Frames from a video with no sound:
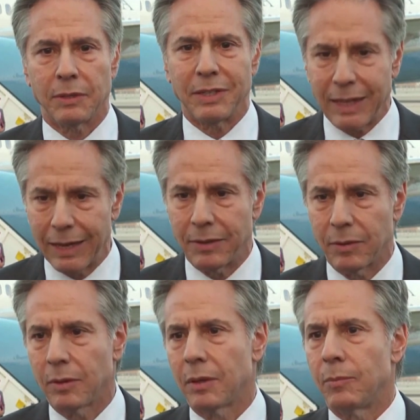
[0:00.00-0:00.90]
to get
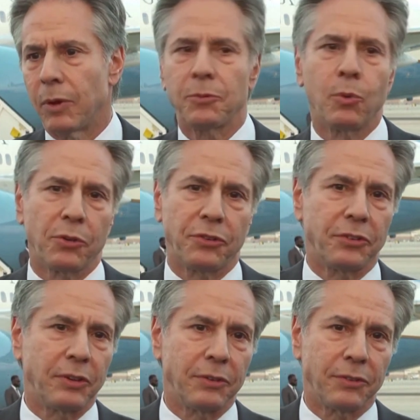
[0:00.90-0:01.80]
much more
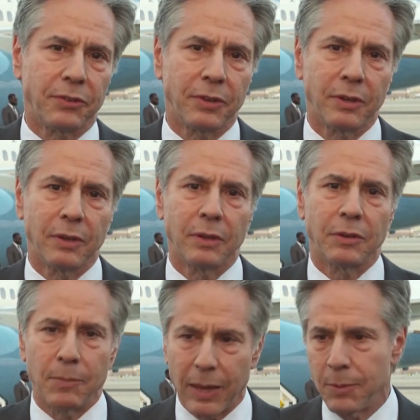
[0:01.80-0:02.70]
assistance
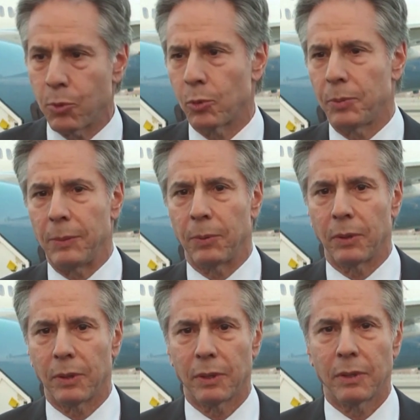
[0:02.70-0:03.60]
to many more people
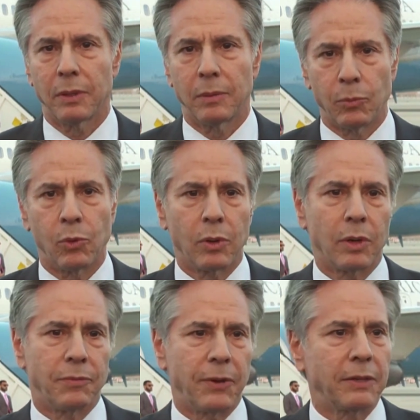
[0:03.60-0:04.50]
more
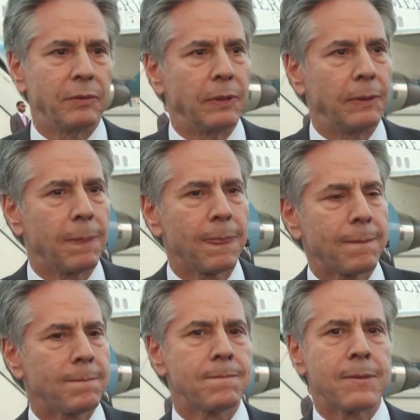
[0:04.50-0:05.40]
effectively.
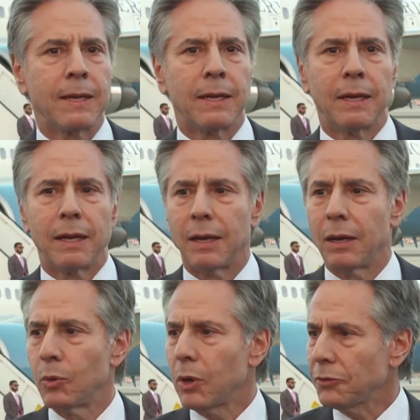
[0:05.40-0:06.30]

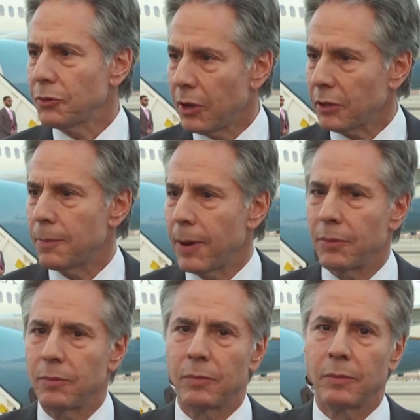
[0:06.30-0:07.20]
We also talked
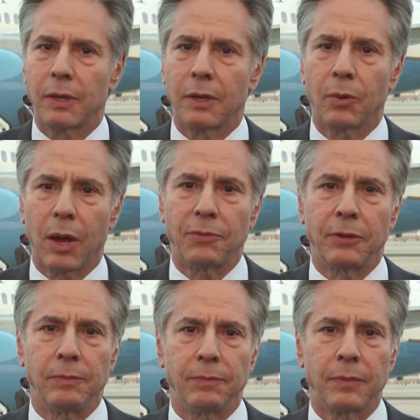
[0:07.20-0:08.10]
about Rafah.
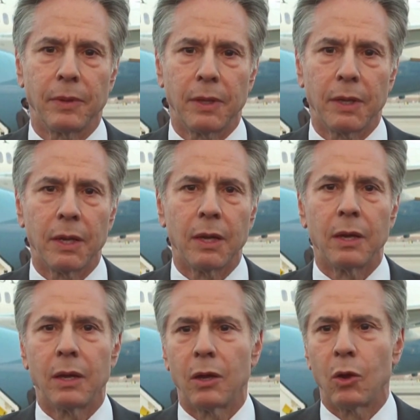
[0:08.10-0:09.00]

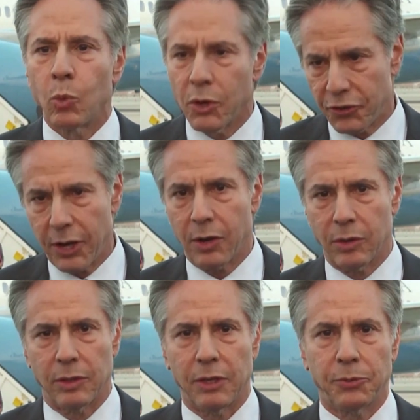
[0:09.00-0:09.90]
We share
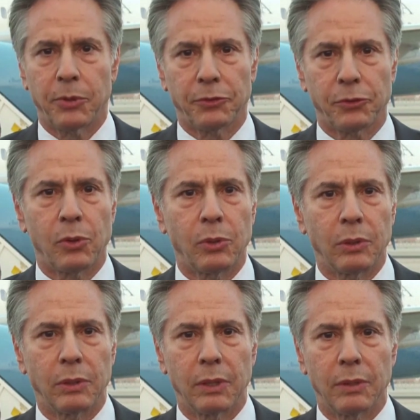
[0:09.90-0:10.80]
Israel's goal
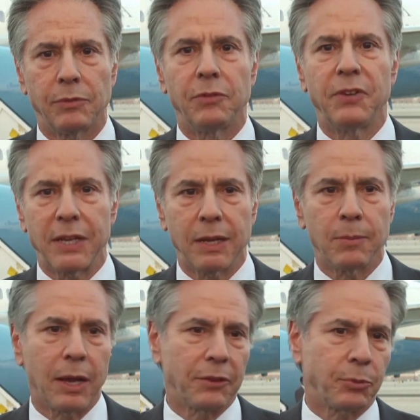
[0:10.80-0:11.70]
of defeating
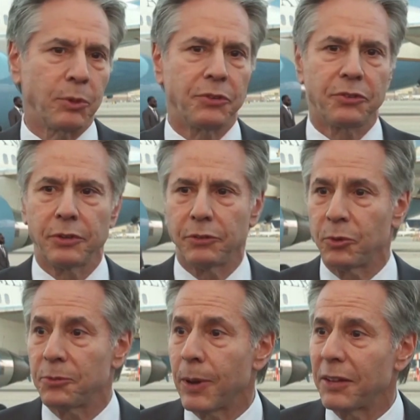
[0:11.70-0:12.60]
Hamas, which is
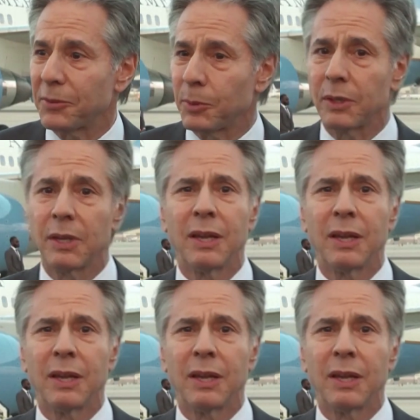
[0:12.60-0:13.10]
responsible